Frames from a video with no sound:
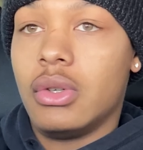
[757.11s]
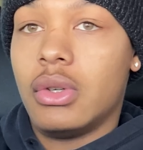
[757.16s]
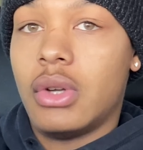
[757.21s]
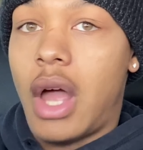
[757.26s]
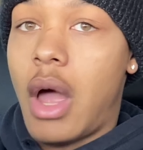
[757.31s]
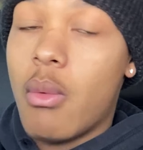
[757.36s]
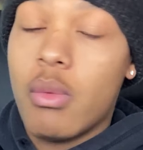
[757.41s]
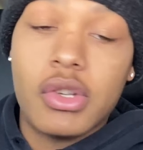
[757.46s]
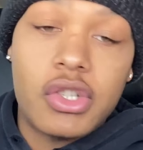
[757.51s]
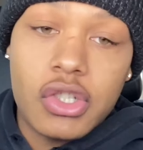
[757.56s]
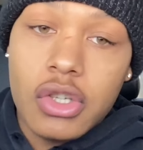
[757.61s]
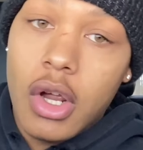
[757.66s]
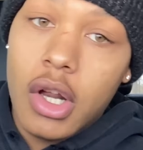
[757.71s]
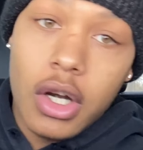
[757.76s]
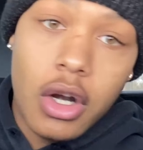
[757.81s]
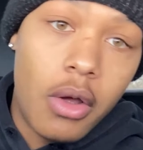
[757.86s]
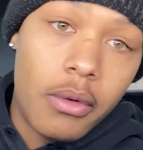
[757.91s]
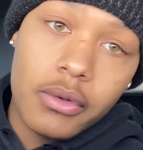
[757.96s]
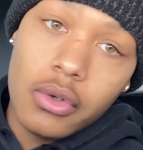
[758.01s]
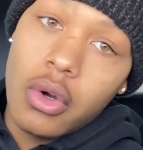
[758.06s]
I wouldn't start
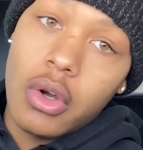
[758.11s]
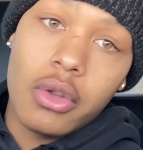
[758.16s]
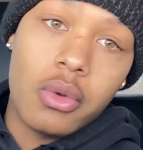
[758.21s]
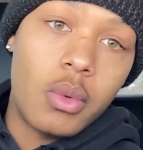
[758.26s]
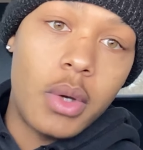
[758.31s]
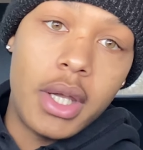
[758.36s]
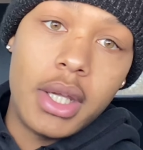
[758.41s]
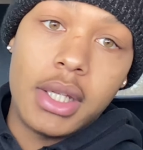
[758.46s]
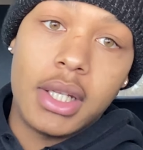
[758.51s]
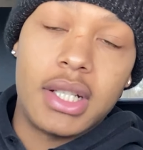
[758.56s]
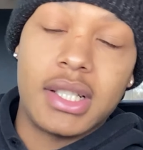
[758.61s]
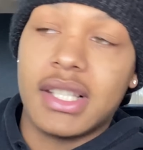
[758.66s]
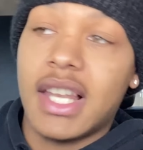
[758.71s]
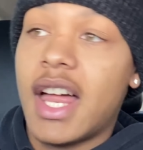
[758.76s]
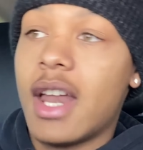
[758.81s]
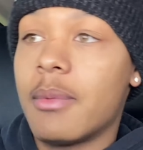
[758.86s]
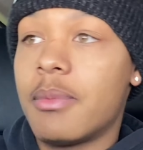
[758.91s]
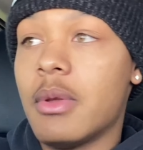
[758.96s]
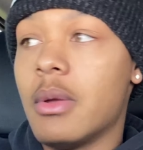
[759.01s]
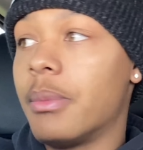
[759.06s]
it off no other way because a
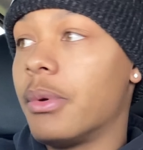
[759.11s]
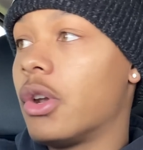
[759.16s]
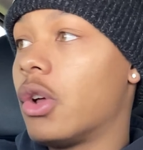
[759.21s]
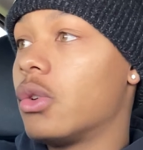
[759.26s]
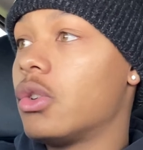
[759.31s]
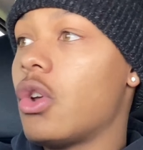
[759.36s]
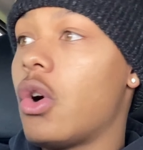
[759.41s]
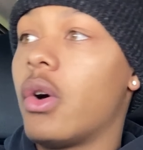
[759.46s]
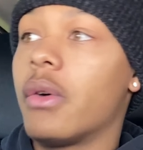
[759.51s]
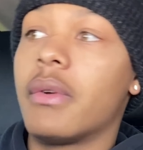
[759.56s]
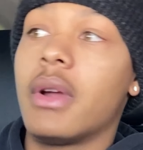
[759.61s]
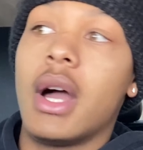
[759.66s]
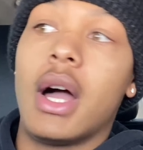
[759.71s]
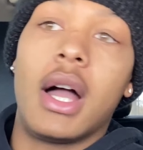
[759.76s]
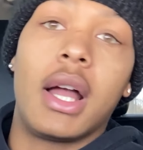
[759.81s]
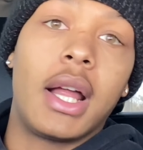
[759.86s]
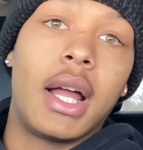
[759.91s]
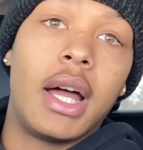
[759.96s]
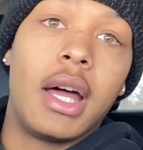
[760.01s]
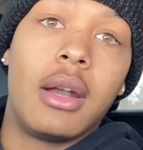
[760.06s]
lot of people don't know if
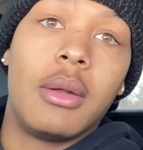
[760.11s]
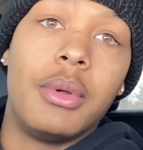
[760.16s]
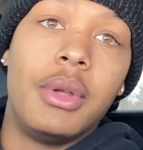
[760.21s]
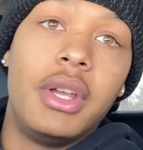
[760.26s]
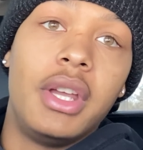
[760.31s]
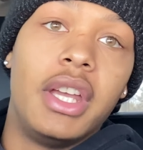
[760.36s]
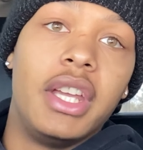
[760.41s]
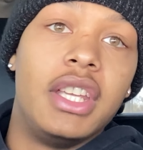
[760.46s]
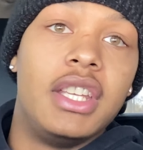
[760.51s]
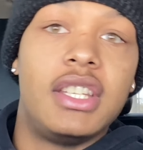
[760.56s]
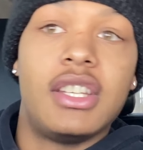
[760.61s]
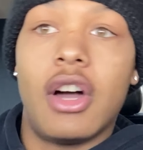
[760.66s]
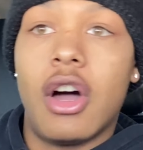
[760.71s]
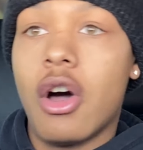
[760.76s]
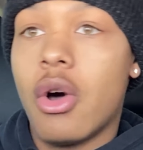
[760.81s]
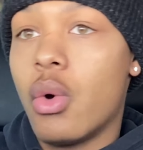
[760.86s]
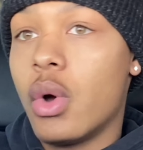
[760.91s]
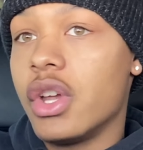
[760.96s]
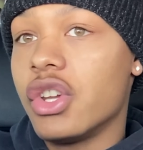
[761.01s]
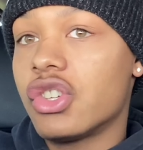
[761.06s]
God got them. And he's
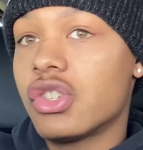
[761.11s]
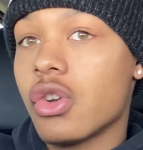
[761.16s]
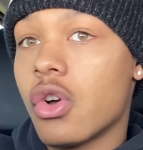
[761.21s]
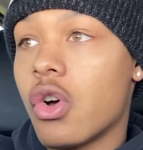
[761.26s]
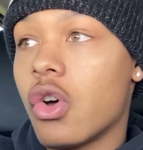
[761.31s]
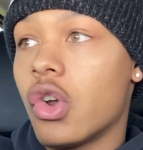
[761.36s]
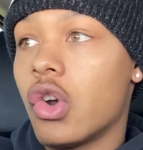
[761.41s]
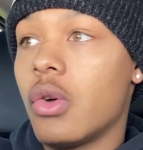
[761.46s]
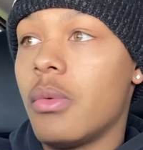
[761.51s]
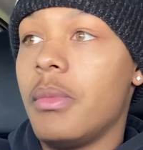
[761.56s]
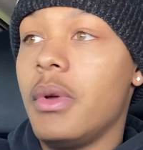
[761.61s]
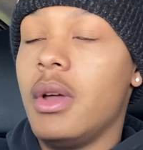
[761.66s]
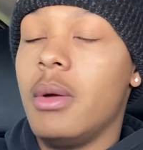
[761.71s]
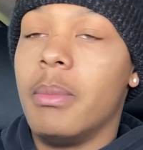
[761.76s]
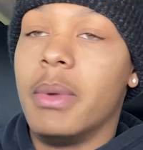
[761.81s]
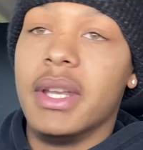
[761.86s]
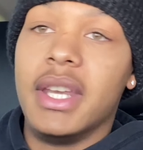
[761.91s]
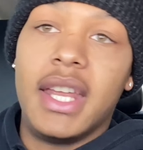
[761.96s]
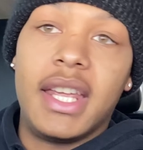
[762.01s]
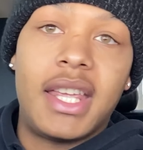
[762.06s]
always showing them,
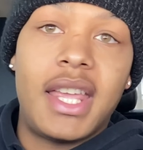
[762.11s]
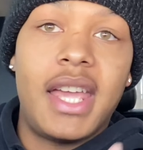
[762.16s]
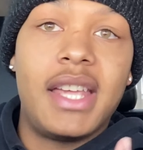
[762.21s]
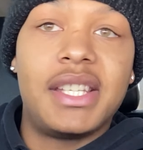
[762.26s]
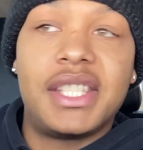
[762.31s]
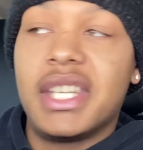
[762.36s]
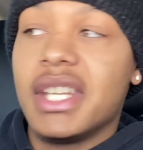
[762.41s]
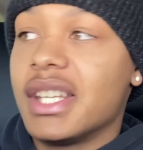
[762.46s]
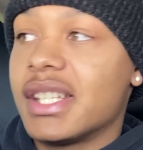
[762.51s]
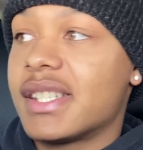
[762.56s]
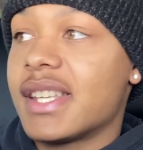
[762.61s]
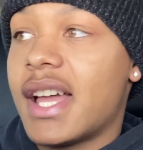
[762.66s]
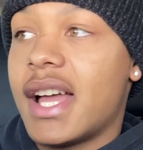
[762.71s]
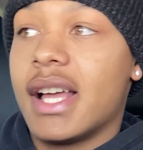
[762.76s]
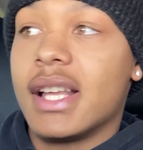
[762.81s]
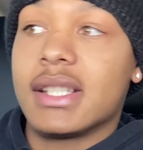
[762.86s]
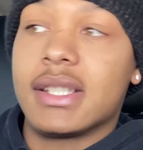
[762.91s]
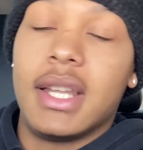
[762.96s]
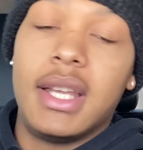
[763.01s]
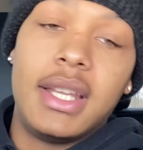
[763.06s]
but they can't see the
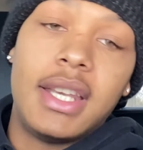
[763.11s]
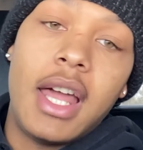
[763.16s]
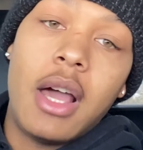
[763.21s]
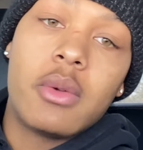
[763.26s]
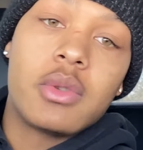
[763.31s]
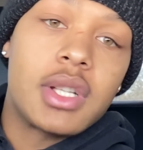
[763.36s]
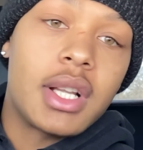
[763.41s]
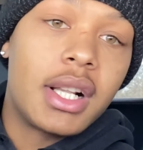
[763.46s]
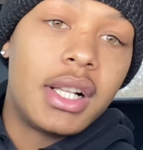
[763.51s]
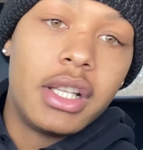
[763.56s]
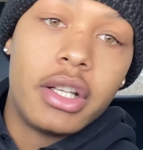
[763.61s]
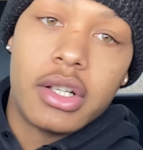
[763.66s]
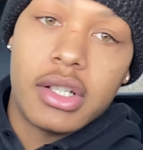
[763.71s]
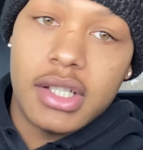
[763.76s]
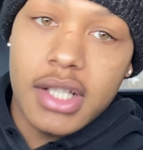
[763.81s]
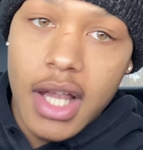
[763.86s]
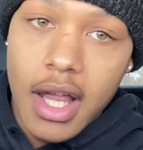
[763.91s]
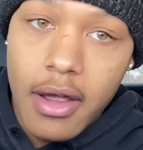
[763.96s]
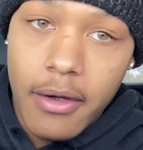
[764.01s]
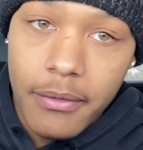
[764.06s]
signs. That was a clear
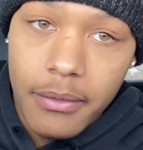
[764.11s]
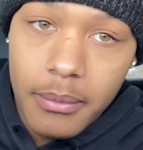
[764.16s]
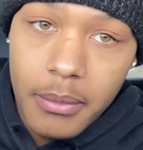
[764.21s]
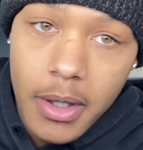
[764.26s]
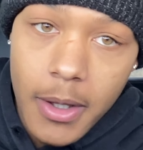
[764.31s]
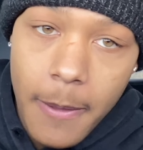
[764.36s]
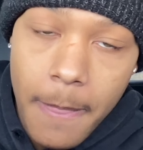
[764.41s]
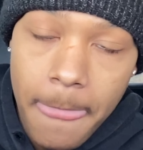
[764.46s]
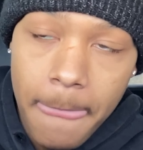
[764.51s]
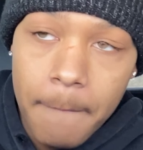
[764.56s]
sign for me.